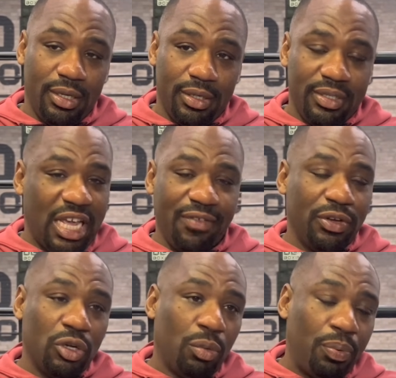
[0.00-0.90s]

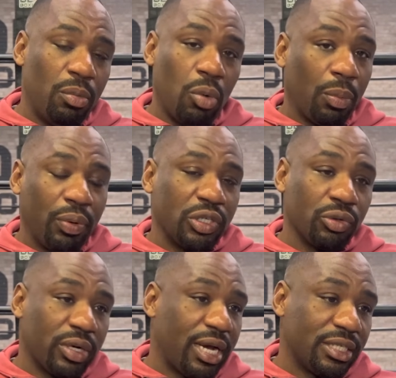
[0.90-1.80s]
David don't put more pressure
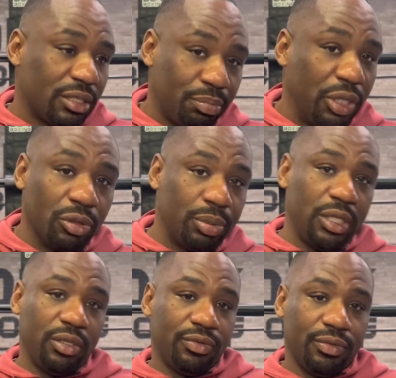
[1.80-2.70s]
on guys than Beater
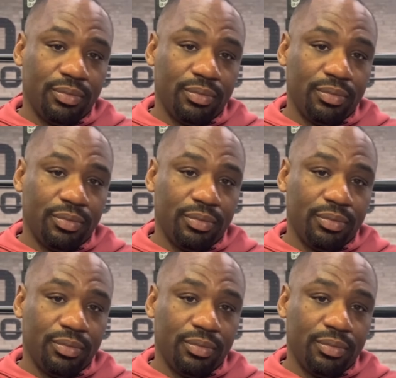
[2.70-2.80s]
Beef.